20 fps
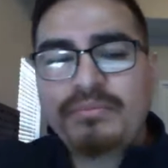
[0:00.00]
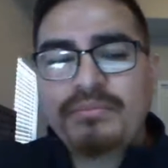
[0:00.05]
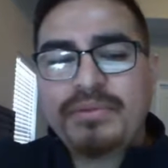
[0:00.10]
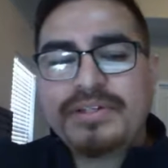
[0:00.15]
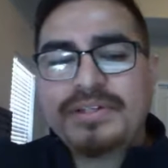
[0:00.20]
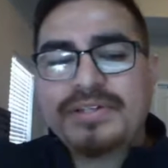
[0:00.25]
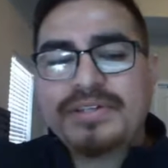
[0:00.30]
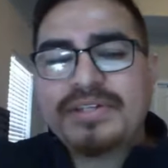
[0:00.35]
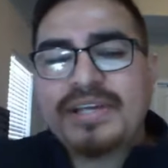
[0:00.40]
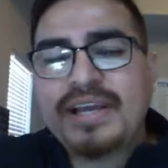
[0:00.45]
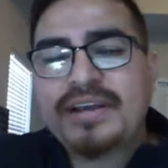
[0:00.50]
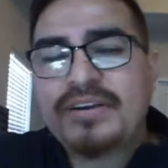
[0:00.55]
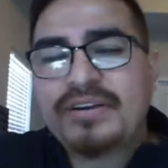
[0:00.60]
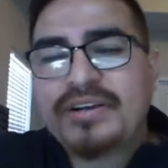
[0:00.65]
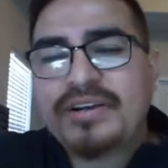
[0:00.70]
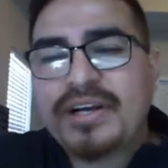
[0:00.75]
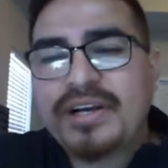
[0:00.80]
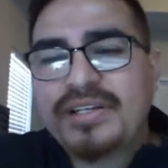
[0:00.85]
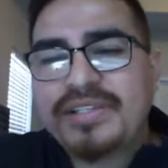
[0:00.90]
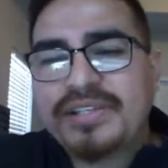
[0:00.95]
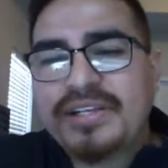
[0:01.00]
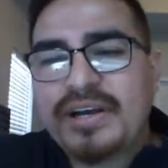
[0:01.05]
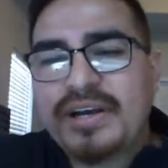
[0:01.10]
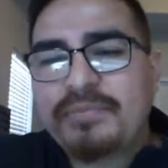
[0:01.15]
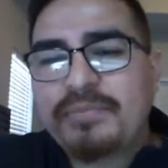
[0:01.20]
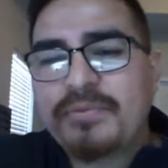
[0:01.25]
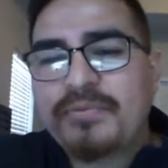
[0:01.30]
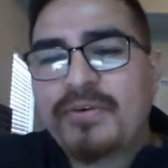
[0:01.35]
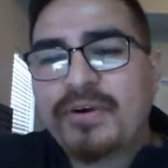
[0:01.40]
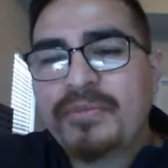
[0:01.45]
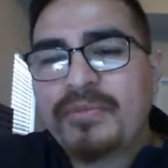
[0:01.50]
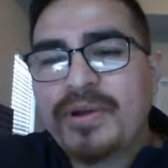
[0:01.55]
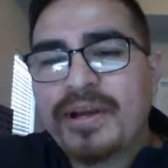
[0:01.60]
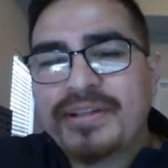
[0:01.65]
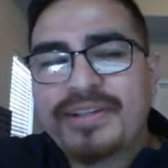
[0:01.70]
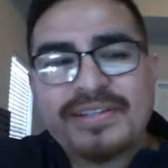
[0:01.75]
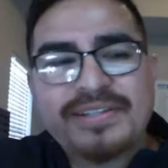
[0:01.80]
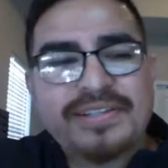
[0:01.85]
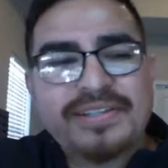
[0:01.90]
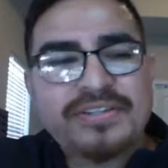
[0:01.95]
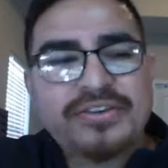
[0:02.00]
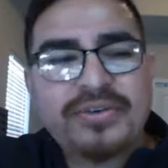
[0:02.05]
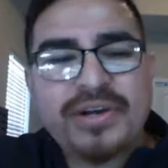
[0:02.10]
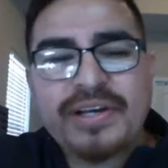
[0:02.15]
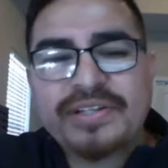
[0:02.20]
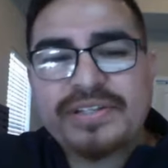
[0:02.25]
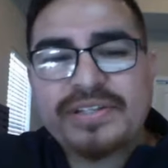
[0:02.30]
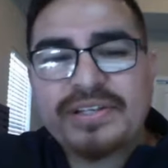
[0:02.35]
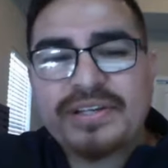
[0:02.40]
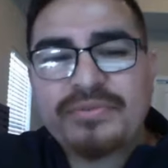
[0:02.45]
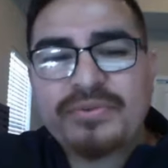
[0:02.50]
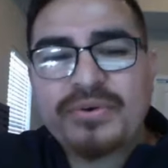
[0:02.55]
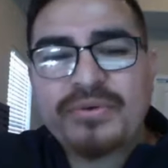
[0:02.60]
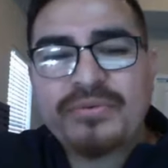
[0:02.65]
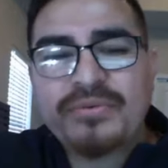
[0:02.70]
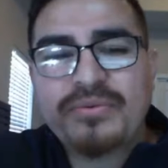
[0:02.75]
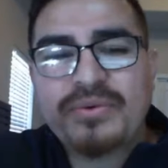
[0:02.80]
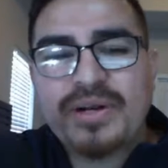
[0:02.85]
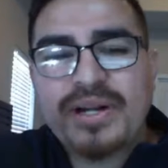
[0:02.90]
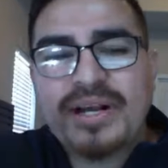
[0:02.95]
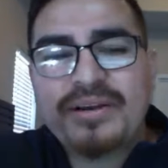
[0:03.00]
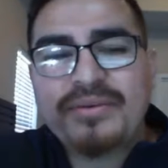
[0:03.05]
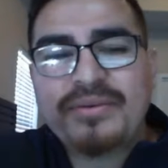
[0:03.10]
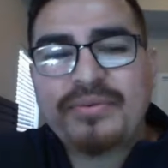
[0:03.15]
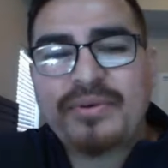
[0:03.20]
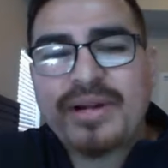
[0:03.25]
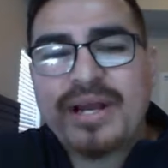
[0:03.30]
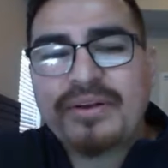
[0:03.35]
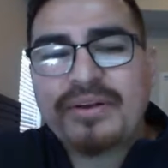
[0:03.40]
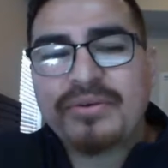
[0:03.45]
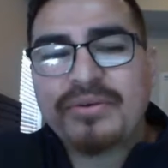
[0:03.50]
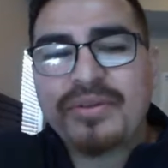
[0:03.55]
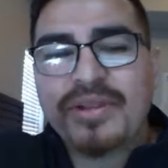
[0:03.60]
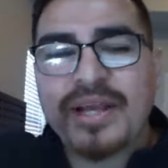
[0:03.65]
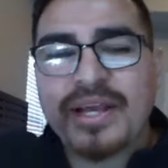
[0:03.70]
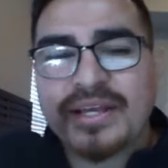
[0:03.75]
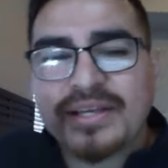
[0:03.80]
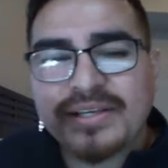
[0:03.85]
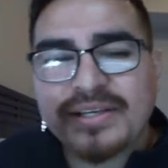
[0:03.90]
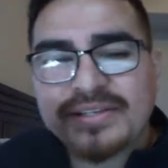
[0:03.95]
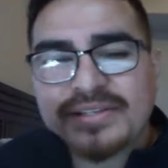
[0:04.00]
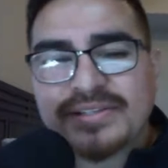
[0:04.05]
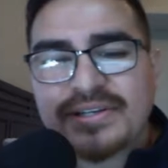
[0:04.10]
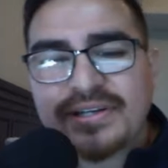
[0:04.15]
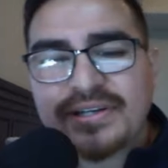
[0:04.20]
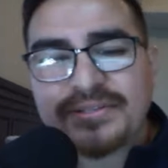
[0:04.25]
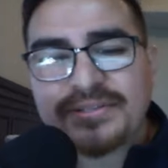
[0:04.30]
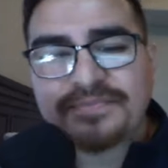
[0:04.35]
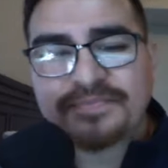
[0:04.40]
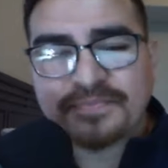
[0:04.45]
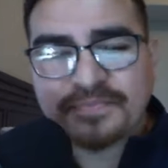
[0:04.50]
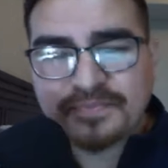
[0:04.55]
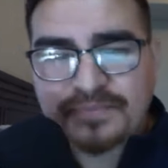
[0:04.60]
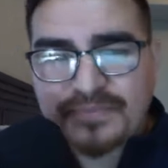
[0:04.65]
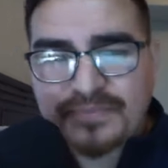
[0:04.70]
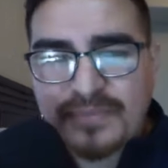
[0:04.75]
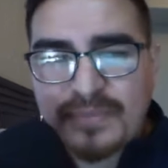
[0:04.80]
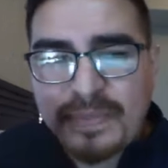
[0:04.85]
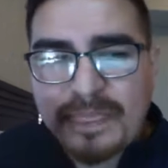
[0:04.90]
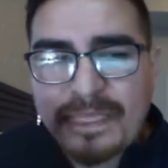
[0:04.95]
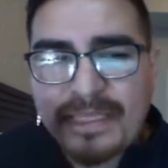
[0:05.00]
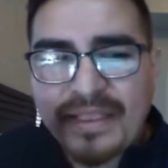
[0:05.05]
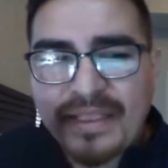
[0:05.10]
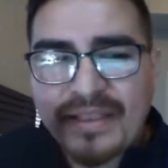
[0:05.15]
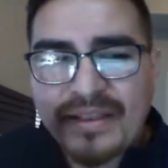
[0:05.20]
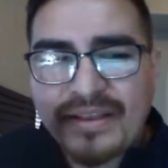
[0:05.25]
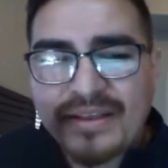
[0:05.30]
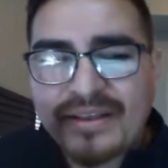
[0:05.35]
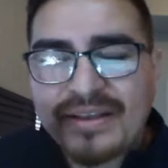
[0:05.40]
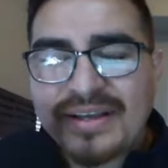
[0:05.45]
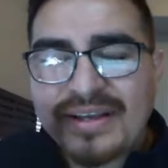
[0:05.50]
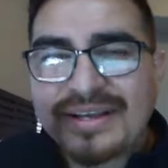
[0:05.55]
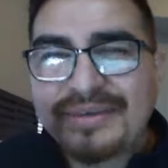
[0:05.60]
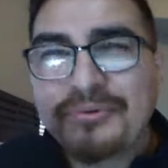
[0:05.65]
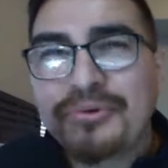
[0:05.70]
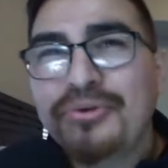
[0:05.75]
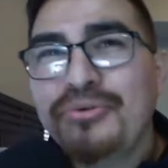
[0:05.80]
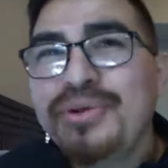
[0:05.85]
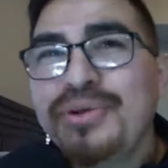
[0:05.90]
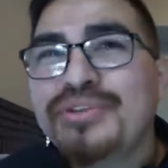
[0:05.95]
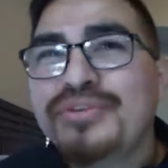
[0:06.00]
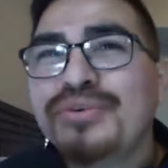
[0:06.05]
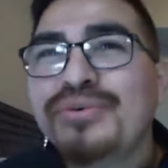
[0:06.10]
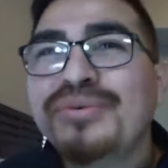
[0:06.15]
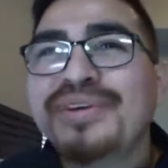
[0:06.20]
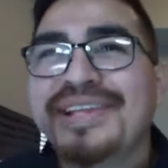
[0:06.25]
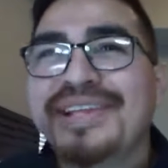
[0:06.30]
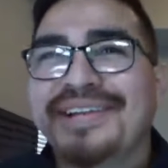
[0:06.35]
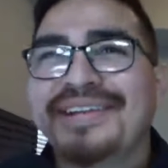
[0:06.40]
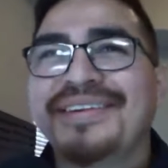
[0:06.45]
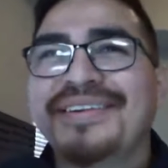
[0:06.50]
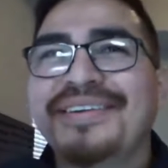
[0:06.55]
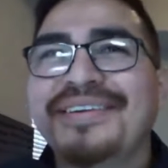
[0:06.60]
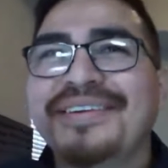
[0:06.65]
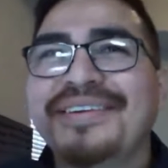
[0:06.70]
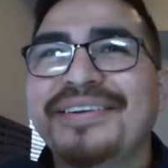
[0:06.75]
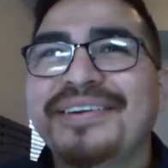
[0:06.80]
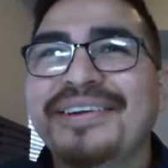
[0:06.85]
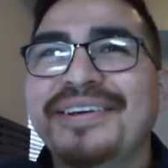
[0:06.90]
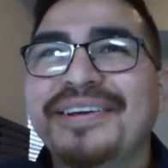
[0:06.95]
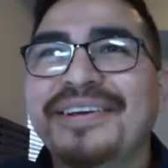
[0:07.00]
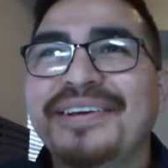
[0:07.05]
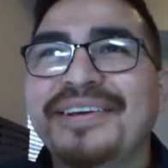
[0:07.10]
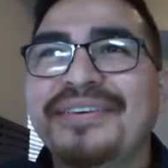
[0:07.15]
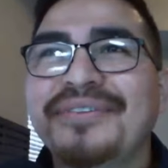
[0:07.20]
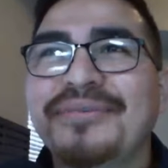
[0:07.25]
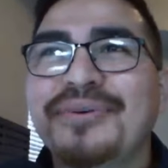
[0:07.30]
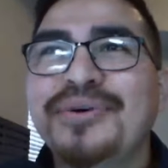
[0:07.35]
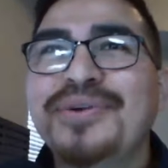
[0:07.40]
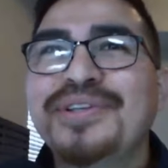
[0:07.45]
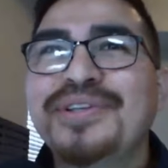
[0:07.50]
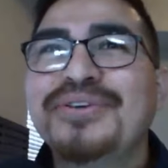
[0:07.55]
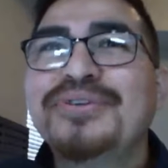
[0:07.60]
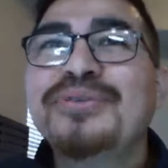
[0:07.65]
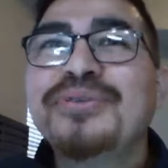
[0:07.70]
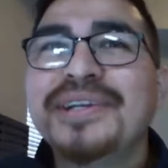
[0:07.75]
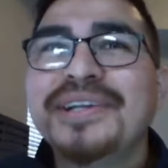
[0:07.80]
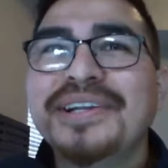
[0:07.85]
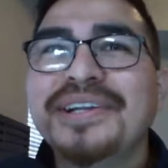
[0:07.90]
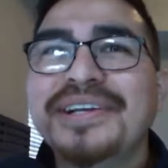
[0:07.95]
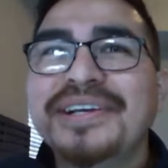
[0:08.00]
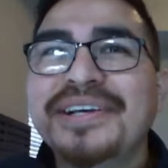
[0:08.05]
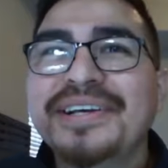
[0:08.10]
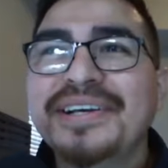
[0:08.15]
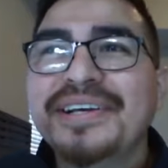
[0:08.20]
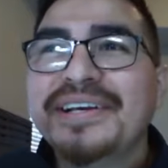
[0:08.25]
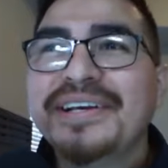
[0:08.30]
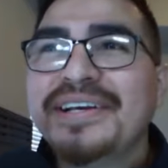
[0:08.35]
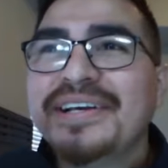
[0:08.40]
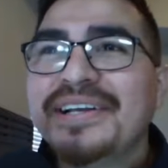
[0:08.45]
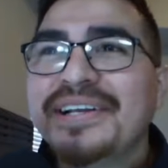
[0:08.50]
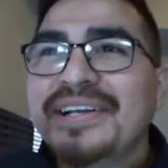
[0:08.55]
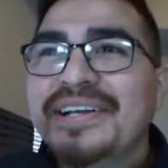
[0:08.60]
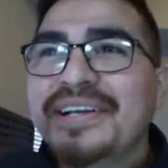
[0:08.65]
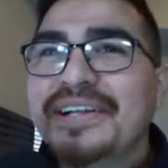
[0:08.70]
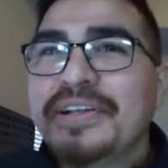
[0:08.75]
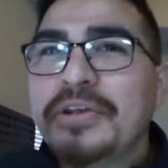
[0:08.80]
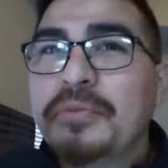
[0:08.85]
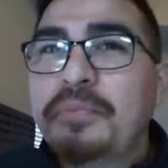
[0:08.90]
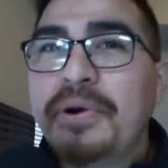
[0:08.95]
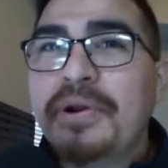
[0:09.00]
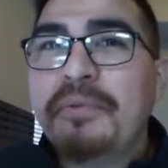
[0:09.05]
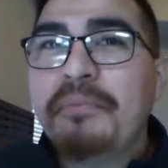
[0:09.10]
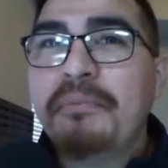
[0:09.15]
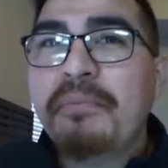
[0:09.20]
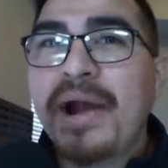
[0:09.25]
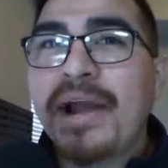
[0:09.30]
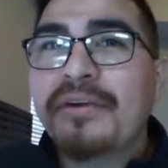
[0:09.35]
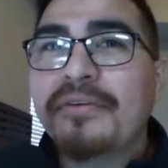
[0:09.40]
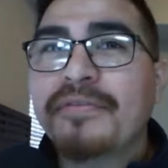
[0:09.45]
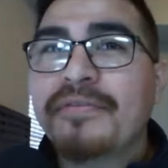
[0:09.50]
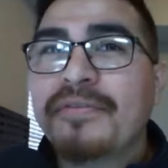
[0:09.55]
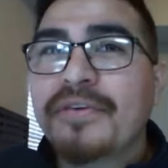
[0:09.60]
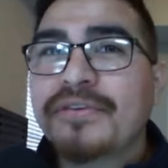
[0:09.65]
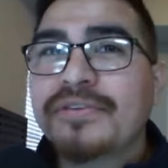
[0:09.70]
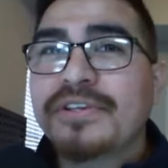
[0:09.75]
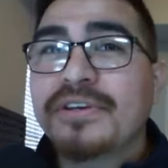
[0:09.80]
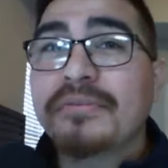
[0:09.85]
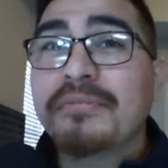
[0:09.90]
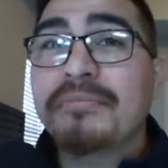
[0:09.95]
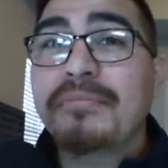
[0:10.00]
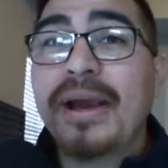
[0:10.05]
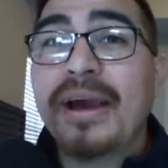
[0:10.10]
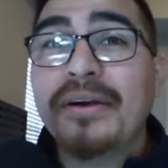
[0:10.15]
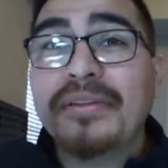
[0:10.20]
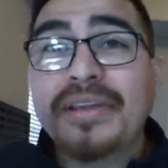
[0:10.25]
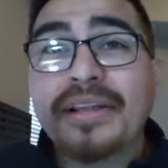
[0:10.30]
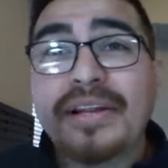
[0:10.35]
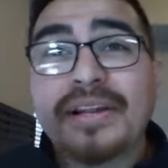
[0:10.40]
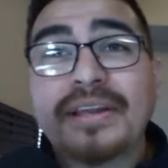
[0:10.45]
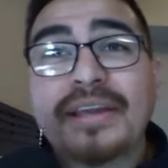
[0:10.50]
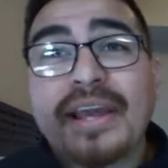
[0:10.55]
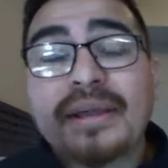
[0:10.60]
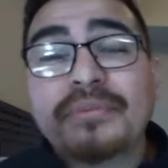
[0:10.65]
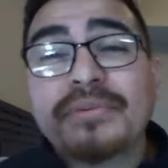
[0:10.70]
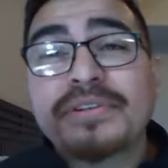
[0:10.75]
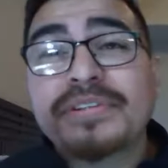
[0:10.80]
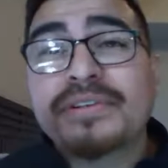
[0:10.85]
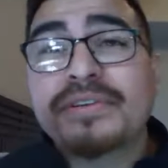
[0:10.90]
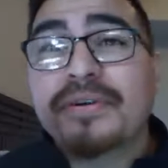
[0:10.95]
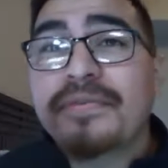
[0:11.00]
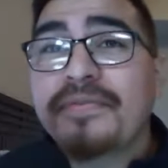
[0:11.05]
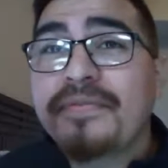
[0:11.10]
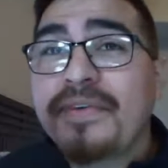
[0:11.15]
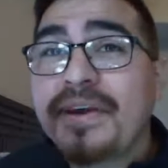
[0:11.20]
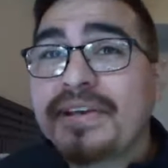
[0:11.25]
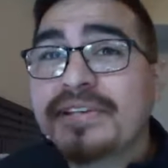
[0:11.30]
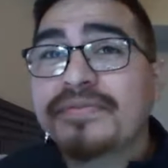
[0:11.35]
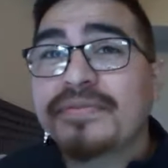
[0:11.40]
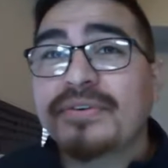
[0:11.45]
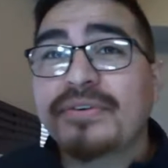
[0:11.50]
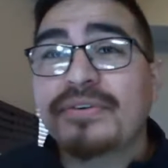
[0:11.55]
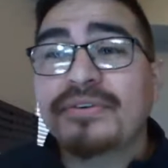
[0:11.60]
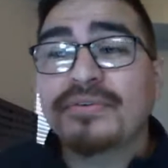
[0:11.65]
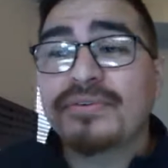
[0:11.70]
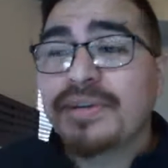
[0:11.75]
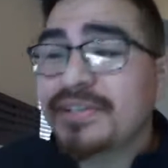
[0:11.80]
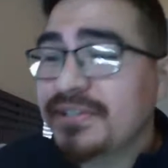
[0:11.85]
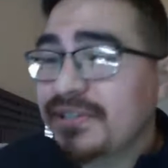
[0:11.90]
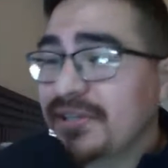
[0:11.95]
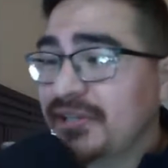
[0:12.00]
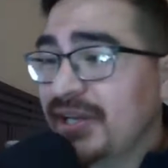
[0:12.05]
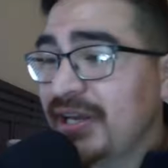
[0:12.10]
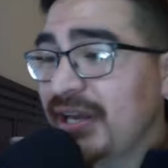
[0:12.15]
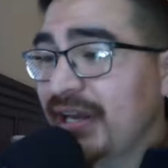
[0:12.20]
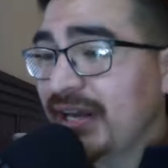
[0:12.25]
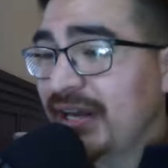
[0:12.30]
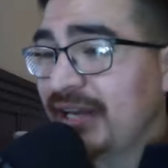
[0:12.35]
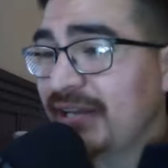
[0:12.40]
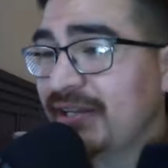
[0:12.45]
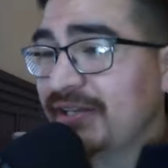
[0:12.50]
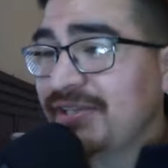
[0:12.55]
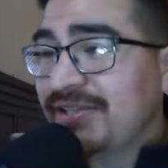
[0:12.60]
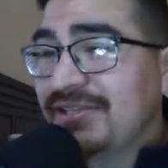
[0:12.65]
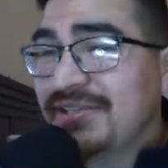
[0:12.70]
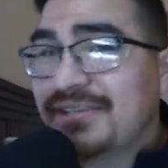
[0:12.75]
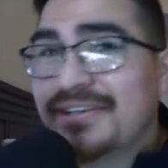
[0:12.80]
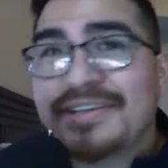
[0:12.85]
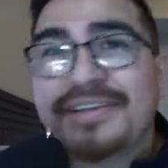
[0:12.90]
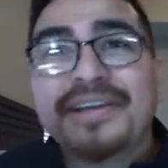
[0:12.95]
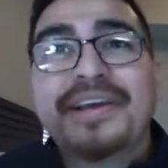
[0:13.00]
But to say Kirk Cousins outperformed, I think this is crazy. What I don't like is what are we doing? What are we doing? You put a microphone to your mouth and a camera to your face for a reason, and it's